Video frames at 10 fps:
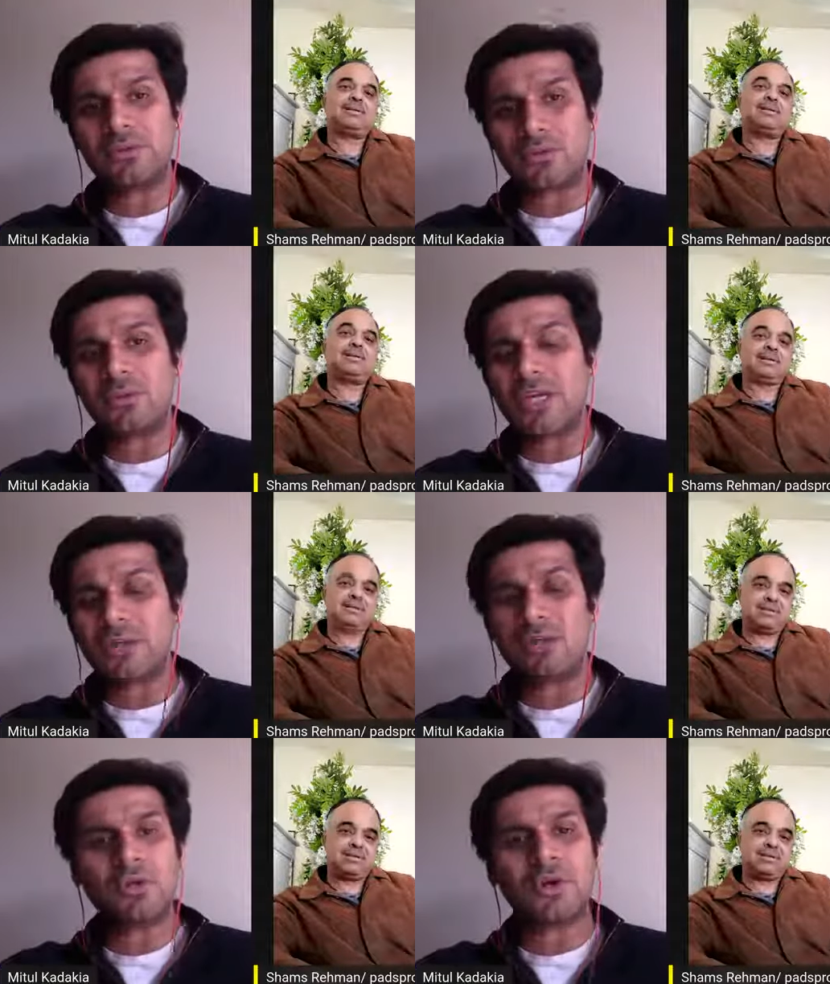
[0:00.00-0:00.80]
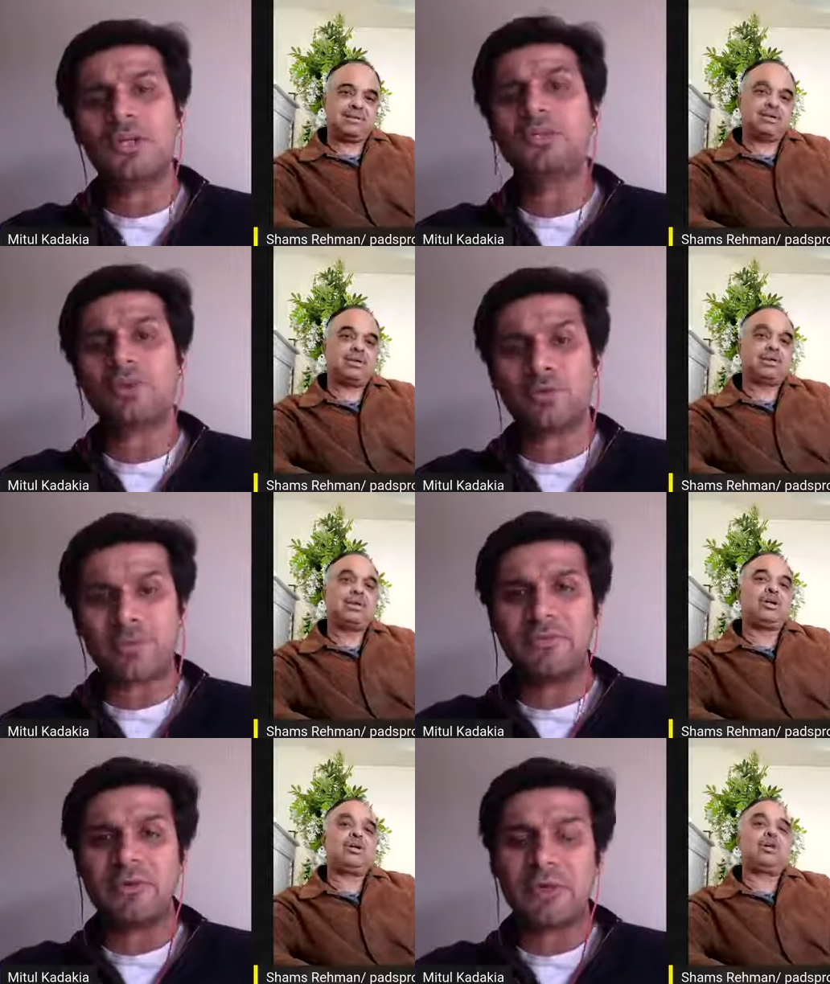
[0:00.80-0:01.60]
Speaker 1: do you take those orders or you
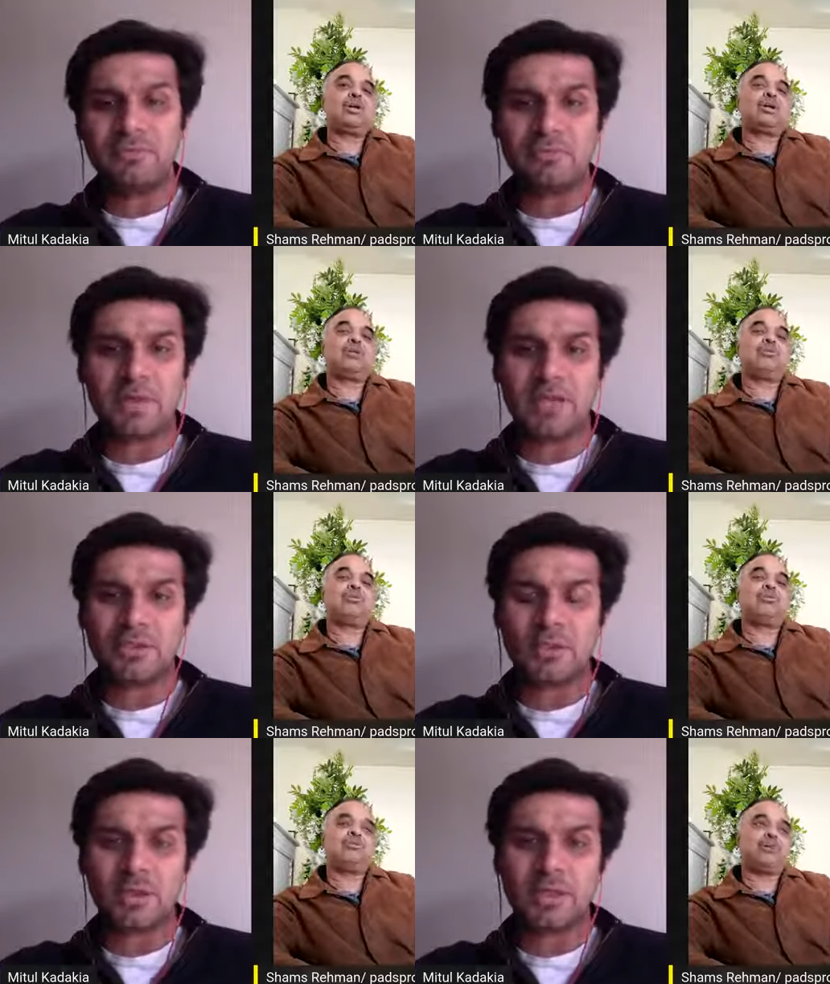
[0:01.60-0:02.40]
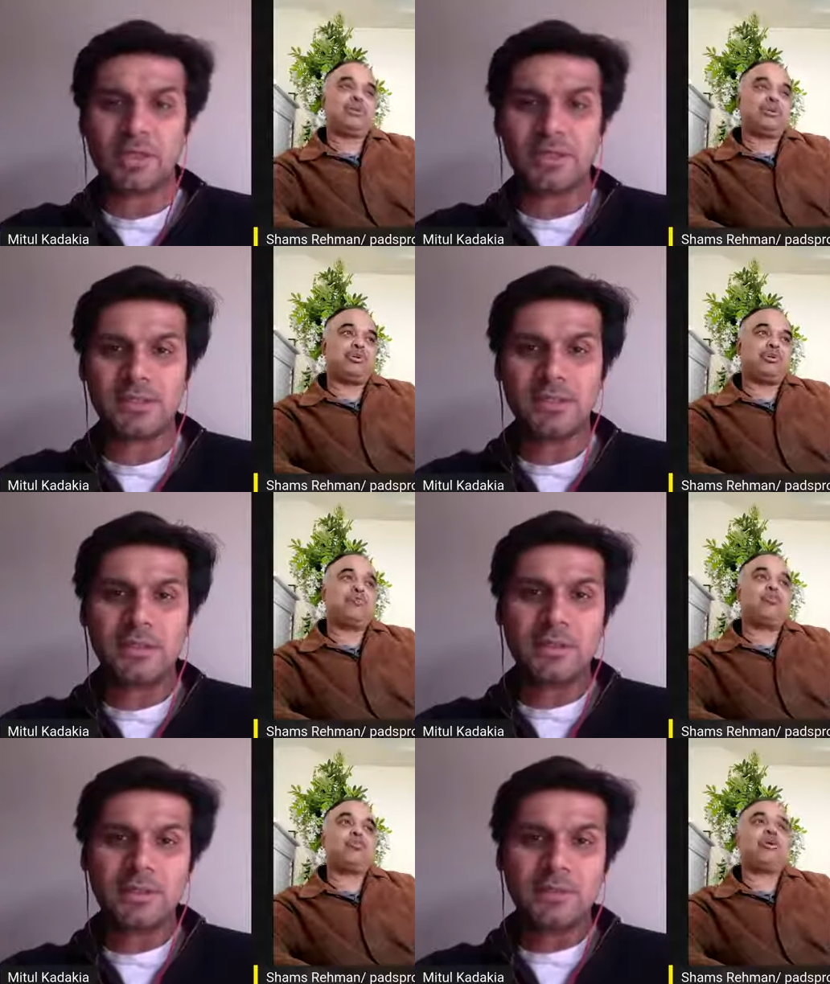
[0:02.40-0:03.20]
prefer in larger quantity?
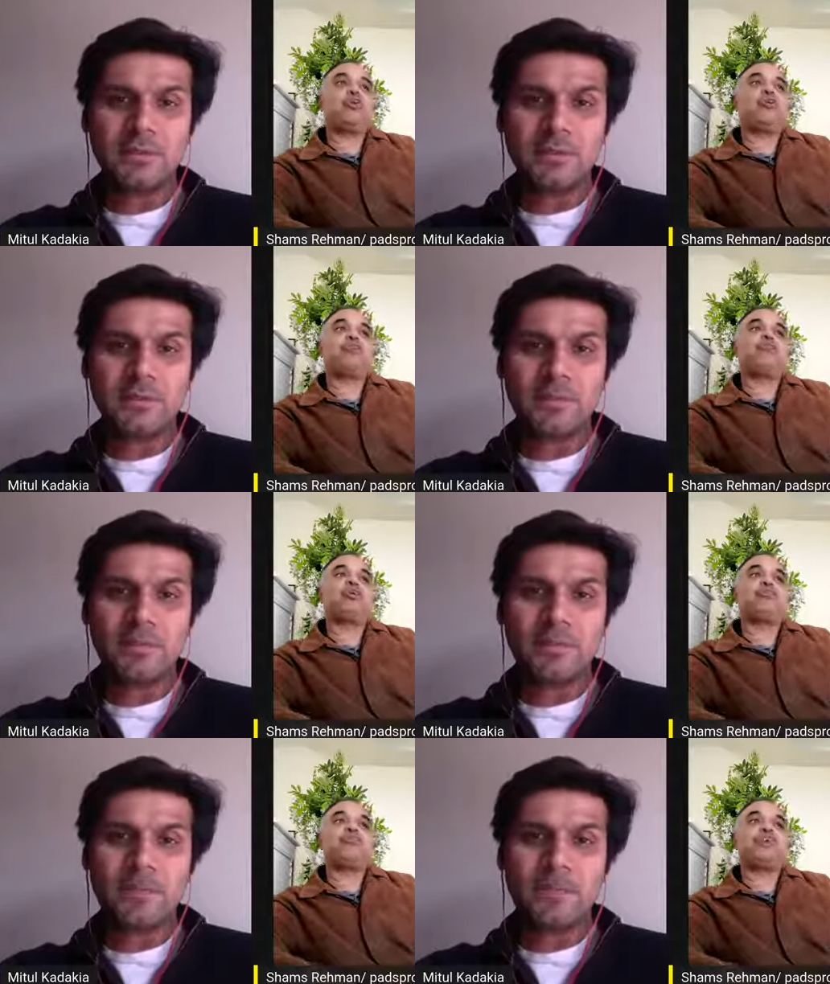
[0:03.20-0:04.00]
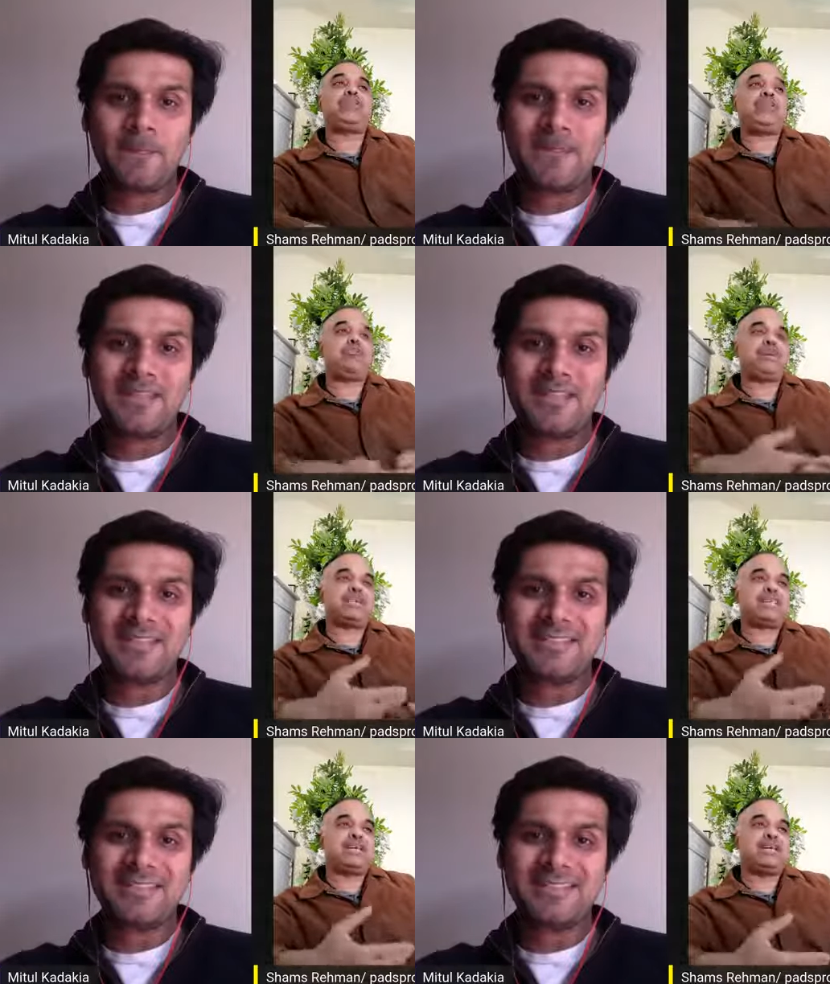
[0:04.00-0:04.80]
Speaker 2: We we we
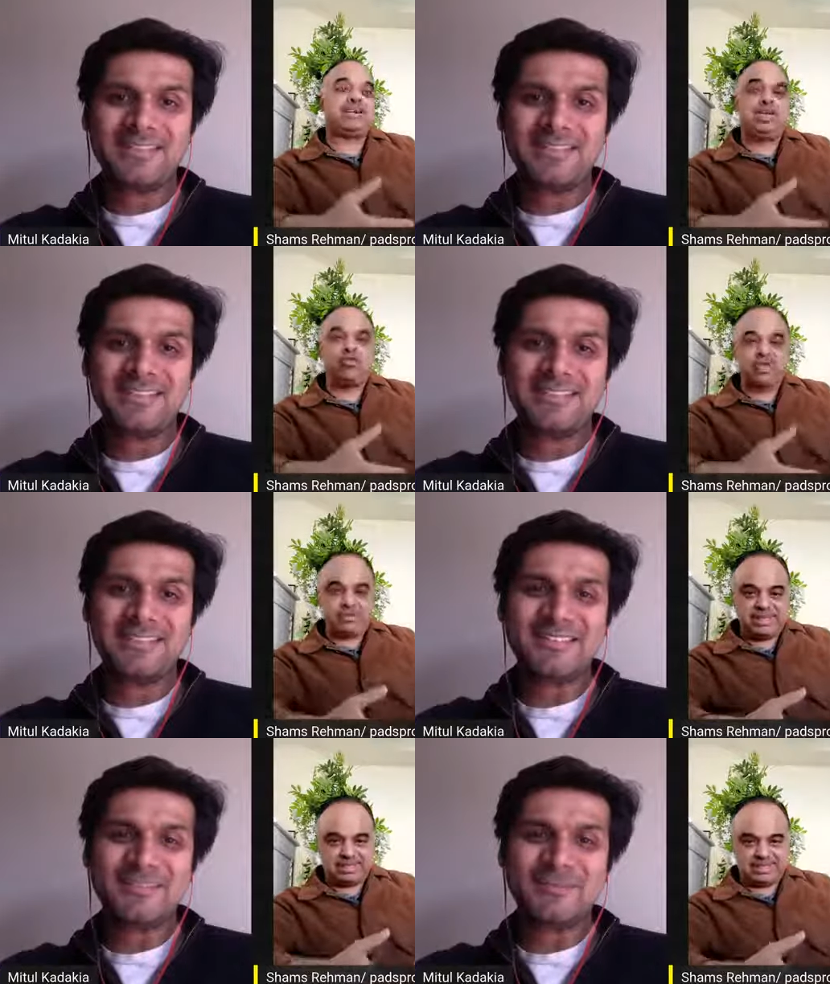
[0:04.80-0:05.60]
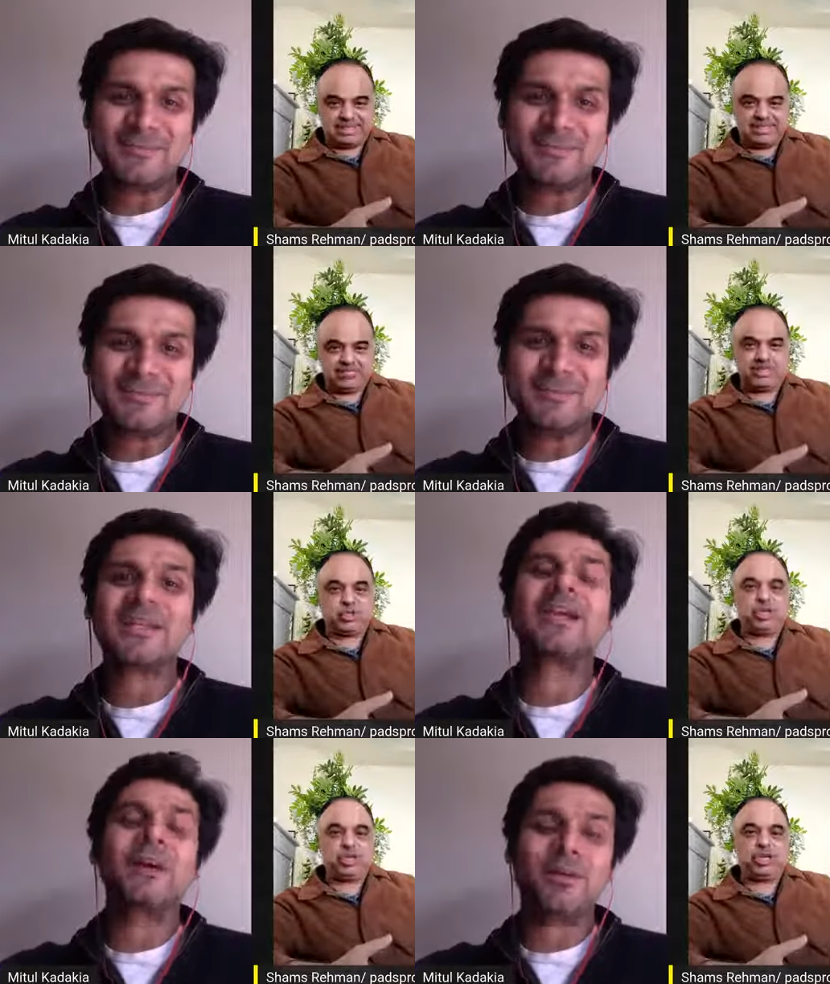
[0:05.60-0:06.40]
basically deal with businesses. We
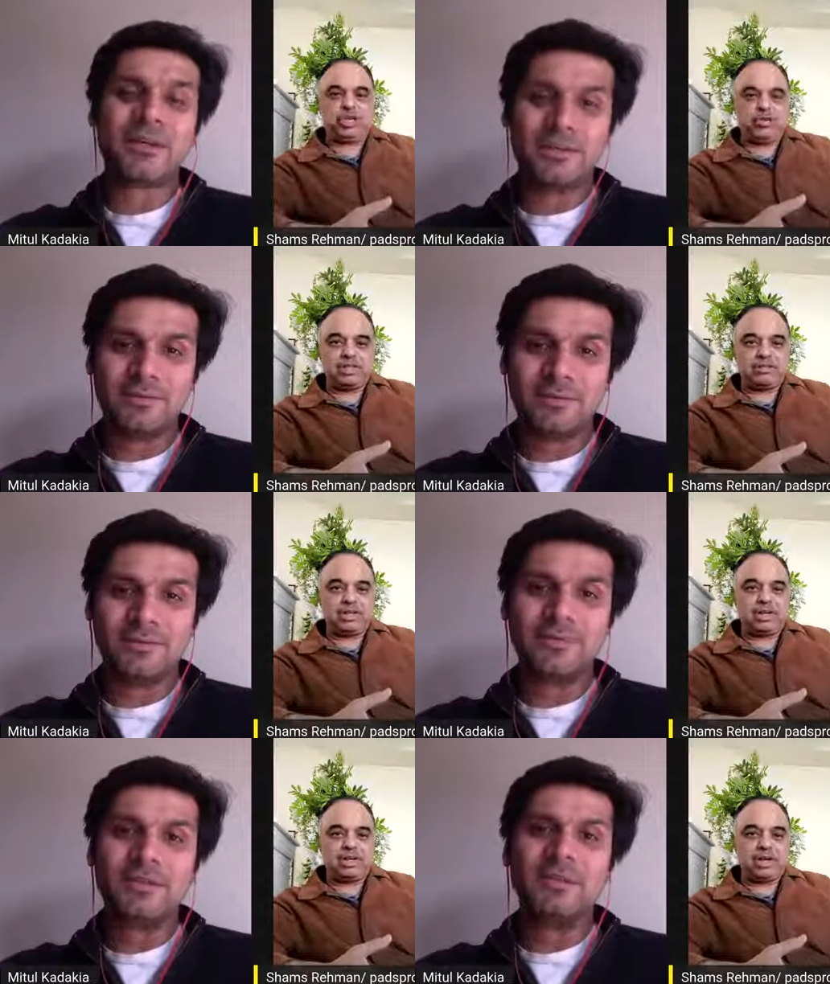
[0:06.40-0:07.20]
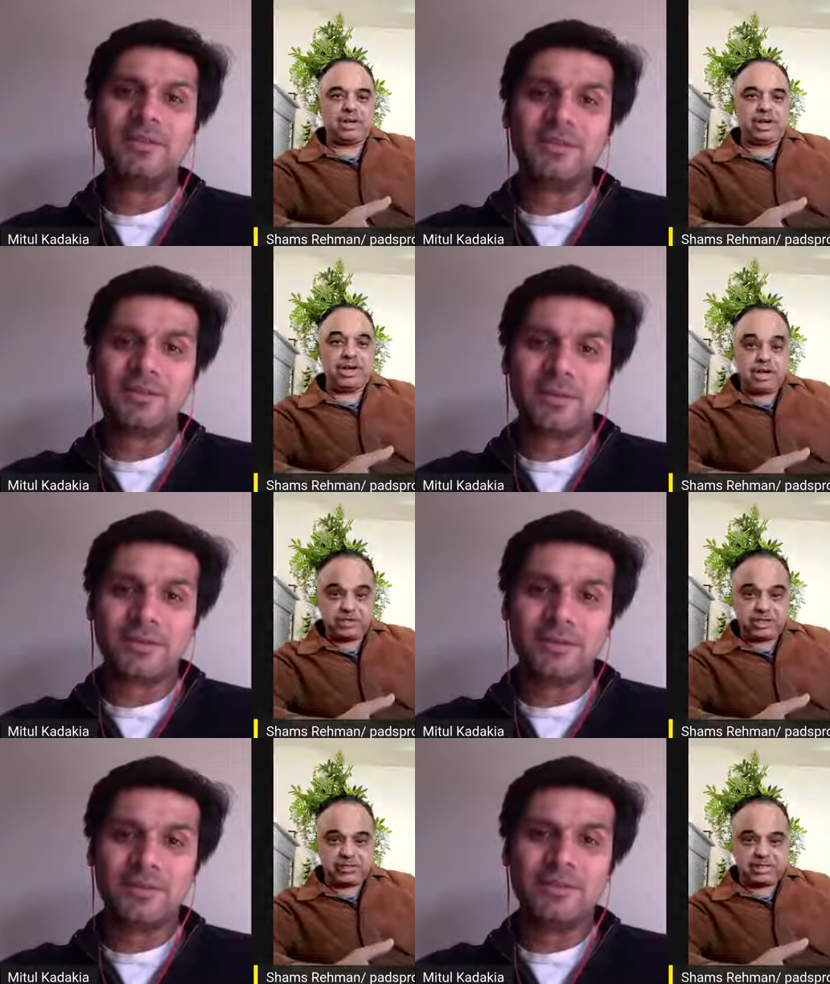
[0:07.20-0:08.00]
don't okay. deal with uh,
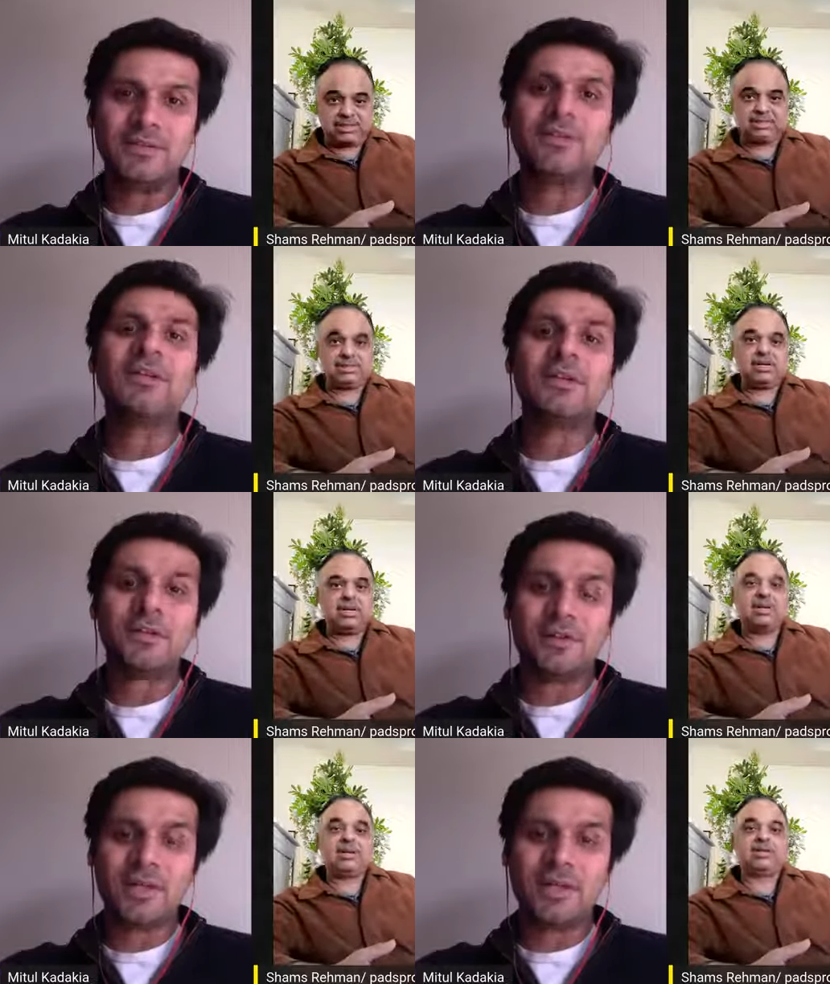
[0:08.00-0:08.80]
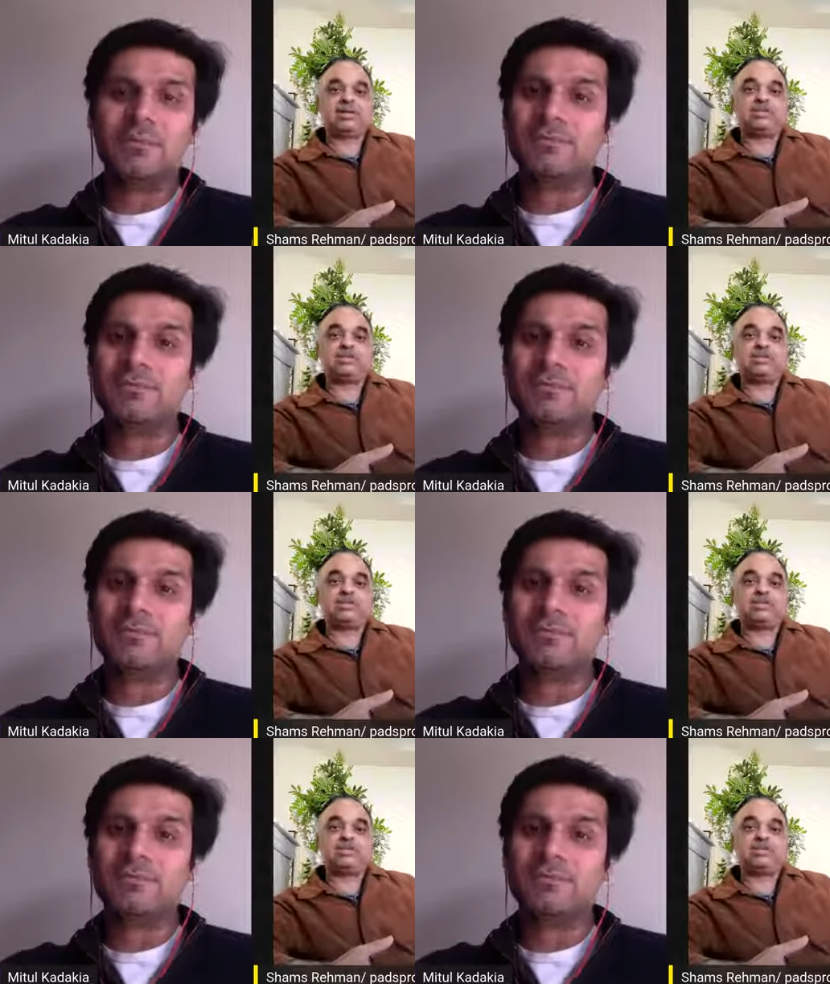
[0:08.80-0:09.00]
individuals. Okay